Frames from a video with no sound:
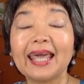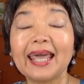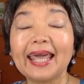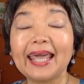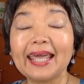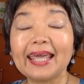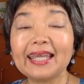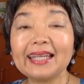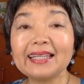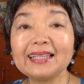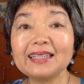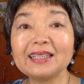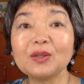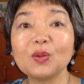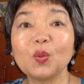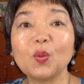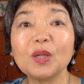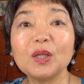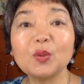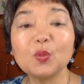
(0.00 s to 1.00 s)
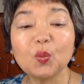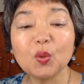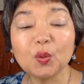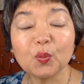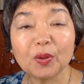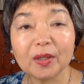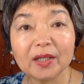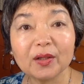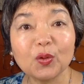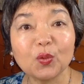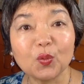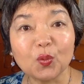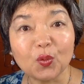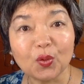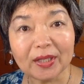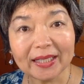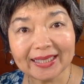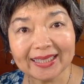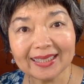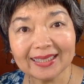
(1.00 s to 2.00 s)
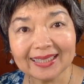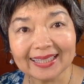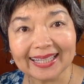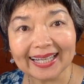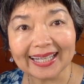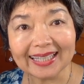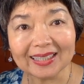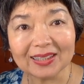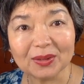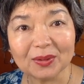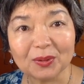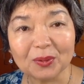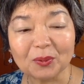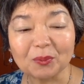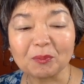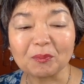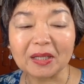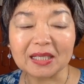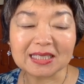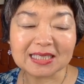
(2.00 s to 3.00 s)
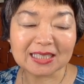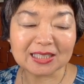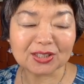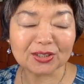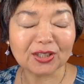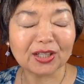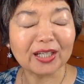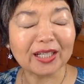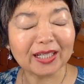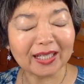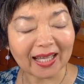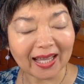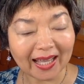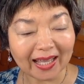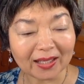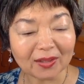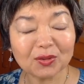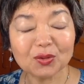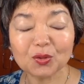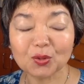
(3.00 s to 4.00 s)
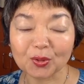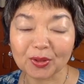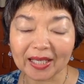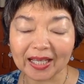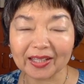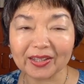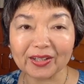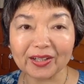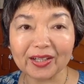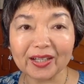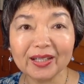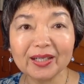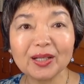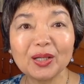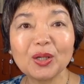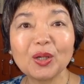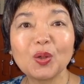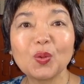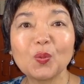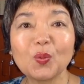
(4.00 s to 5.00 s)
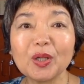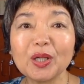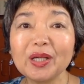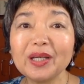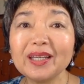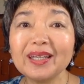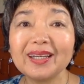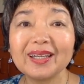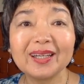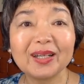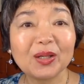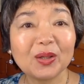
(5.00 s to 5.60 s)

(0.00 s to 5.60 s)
And when we were reading that, my sister and I together, we